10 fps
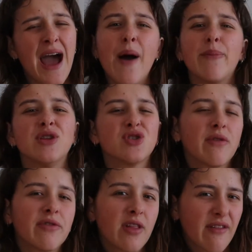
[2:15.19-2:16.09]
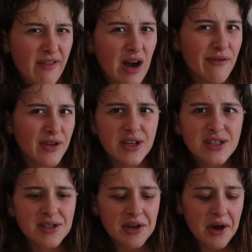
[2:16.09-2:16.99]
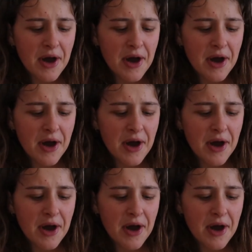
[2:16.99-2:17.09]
happens after the 5 years,